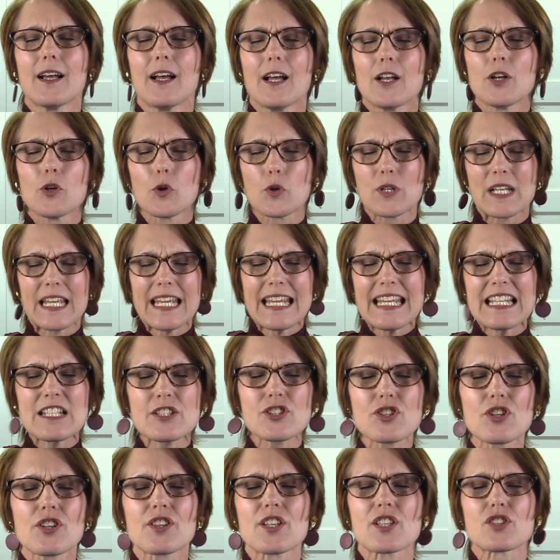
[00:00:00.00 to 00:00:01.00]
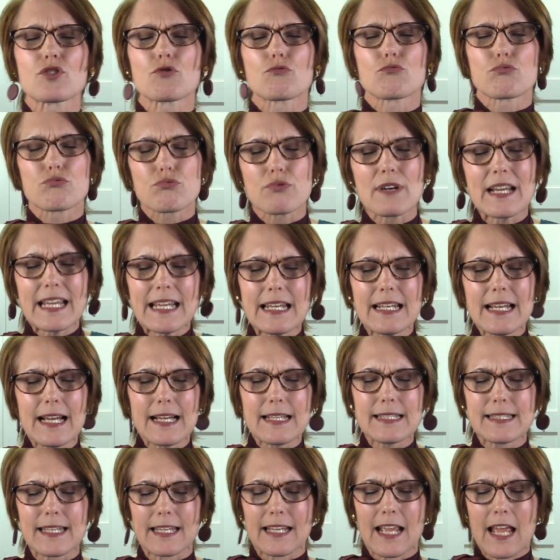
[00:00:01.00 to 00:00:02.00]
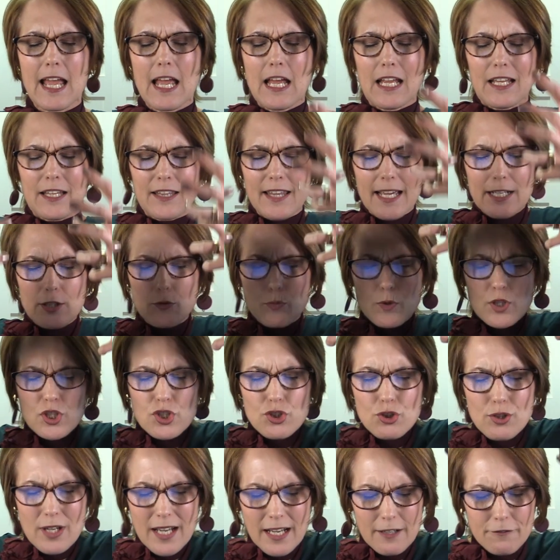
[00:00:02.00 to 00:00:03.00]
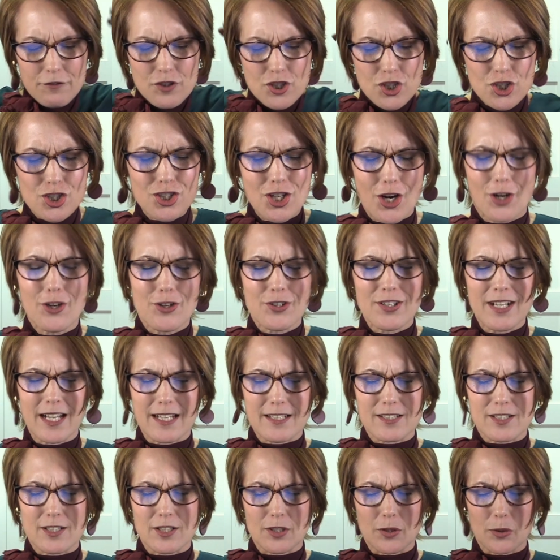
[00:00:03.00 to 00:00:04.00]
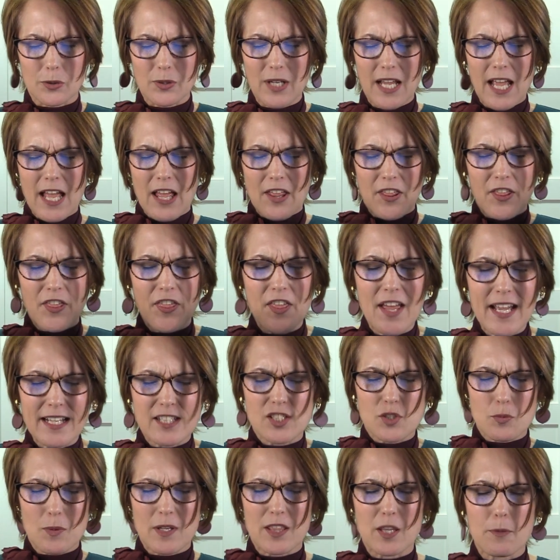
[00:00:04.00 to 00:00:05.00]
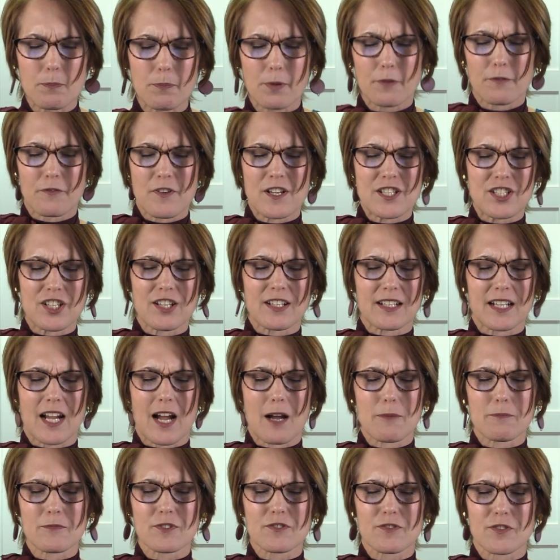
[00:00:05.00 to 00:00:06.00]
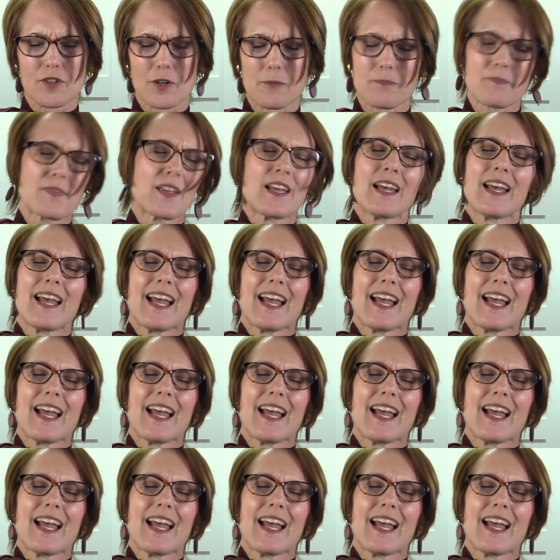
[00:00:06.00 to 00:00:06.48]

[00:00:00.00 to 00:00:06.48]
Lord, into this, realizing that which you have shown us, Lord, that's where the provision comes from.